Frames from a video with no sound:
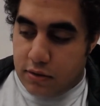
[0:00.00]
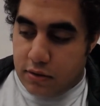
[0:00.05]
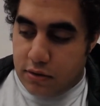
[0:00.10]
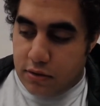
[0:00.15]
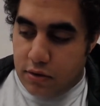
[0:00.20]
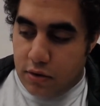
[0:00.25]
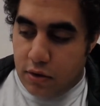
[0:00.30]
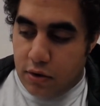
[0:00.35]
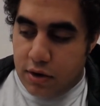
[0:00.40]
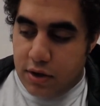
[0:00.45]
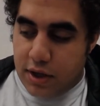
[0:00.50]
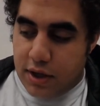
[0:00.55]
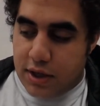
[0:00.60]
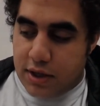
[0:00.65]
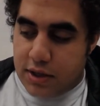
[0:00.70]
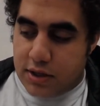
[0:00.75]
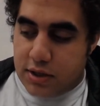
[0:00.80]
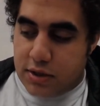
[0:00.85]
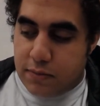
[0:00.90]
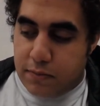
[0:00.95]
Third
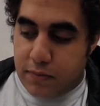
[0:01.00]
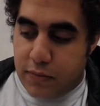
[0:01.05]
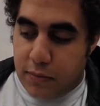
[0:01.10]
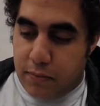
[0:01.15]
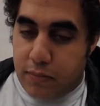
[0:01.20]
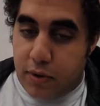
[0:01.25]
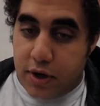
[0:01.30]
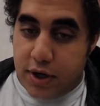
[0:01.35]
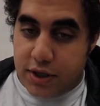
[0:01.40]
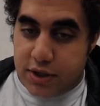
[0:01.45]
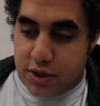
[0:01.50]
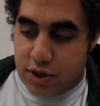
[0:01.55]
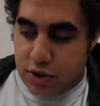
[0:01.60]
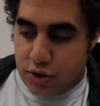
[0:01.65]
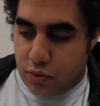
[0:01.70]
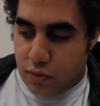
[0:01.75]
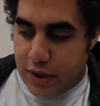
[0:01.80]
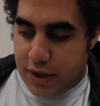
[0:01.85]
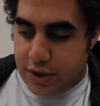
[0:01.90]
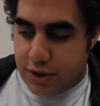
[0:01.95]
is the pudding
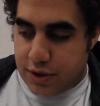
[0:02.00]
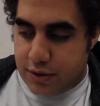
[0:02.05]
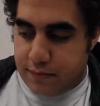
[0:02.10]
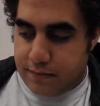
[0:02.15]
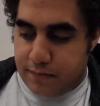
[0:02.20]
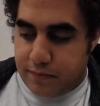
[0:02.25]
situation.